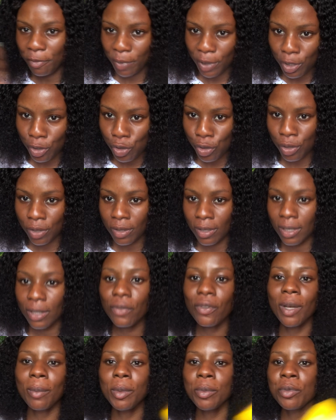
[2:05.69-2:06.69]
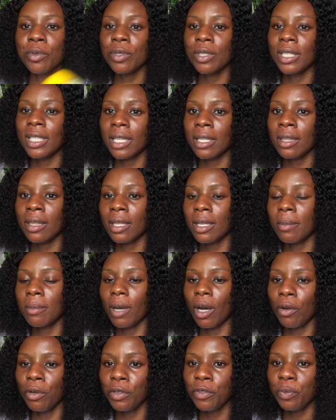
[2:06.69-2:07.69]
pictures if I'm able to get them.
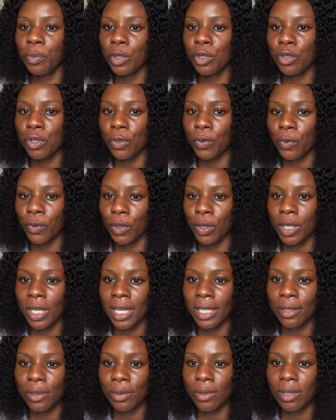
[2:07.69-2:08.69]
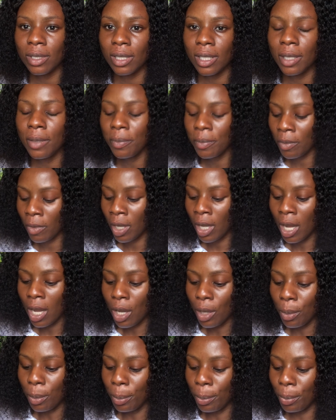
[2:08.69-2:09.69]
I'll leave pictures for you guys to see.
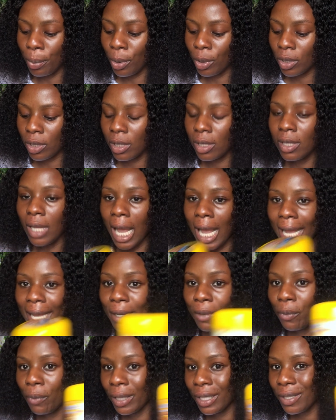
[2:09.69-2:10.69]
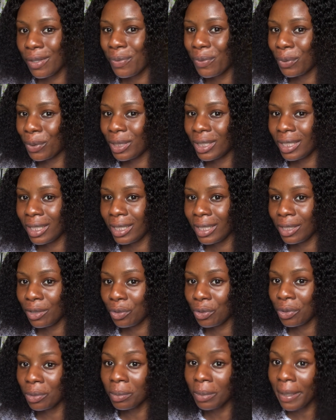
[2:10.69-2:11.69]
But I went for the
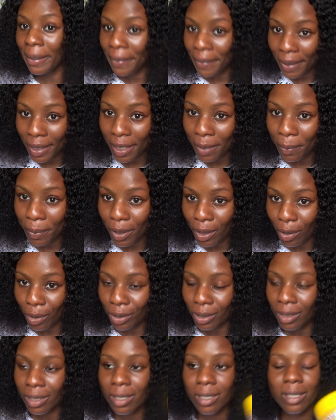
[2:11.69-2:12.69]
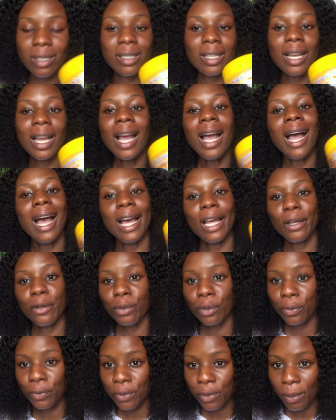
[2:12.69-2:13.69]
turmeric because I
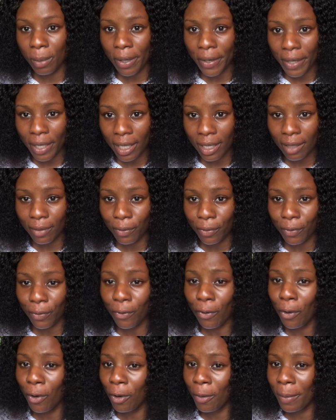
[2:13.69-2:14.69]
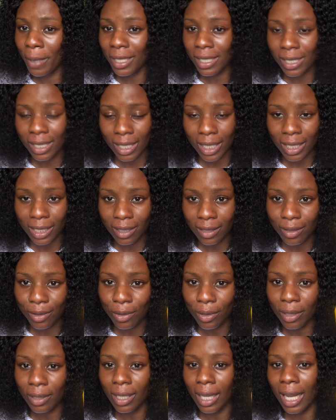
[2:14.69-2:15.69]
love turmeric for my skin,
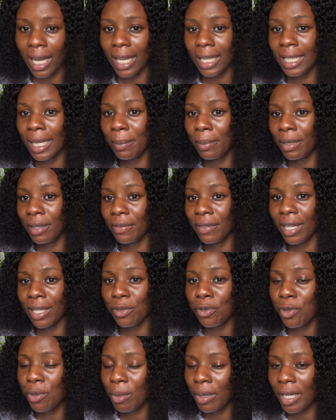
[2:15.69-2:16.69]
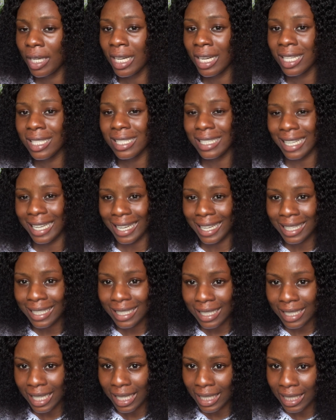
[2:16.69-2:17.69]
and I believe that turmeric has
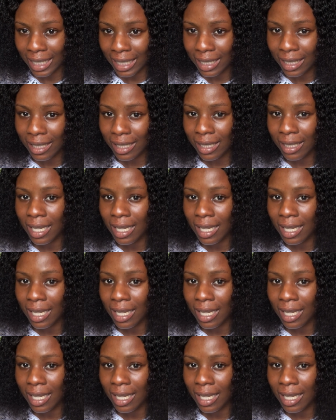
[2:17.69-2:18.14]
excellent